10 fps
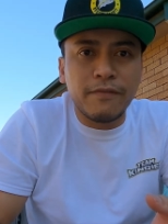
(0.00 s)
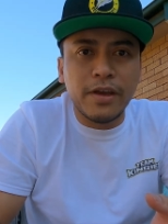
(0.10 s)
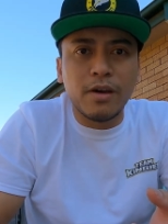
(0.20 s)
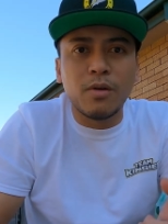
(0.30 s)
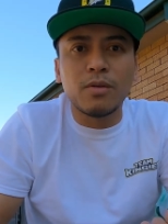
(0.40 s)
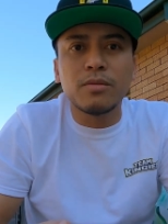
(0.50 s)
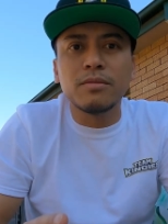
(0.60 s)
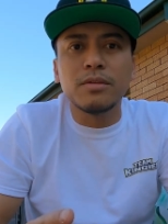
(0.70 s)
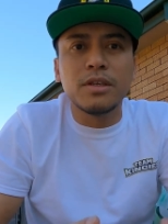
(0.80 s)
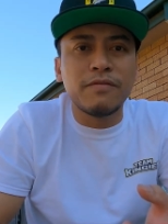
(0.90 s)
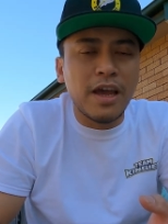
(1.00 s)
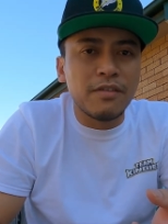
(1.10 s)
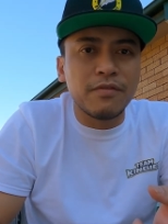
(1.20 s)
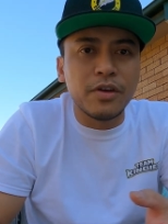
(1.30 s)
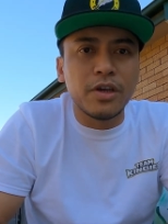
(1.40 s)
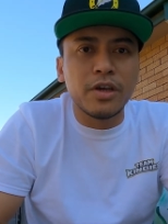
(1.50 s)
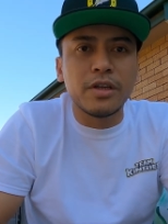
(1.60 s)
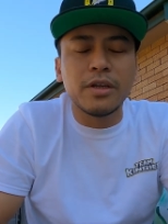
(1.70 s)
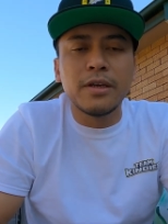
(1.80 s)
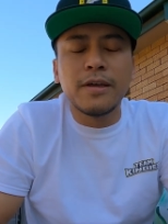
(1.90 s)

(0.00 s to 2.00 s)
FL, the Vanford,